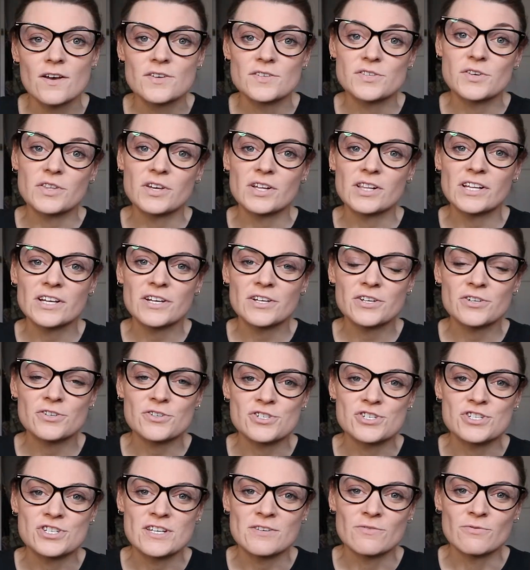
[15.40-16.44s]
So the Clear Your
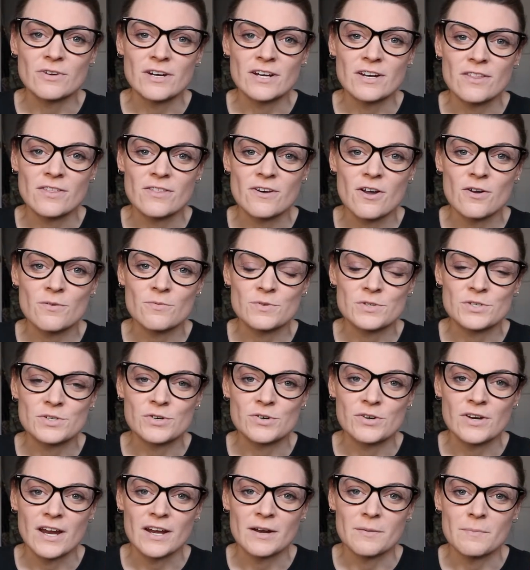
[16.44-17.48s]
Shit Readathon was
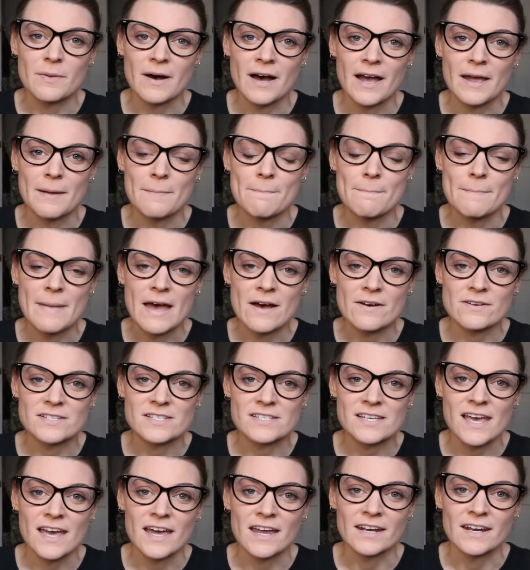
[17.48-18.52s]
created by
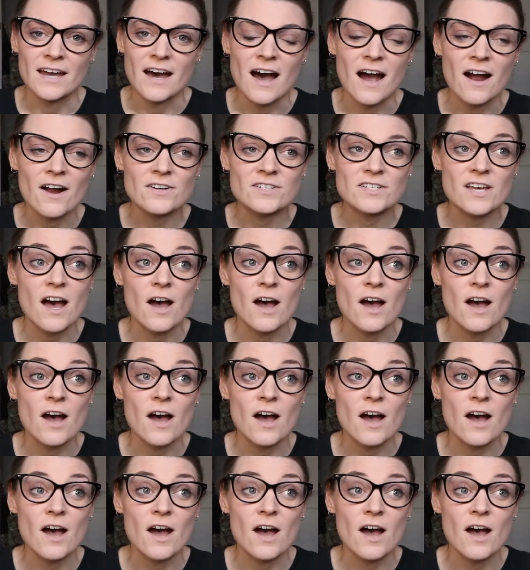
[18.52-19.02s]
Mouse and Art.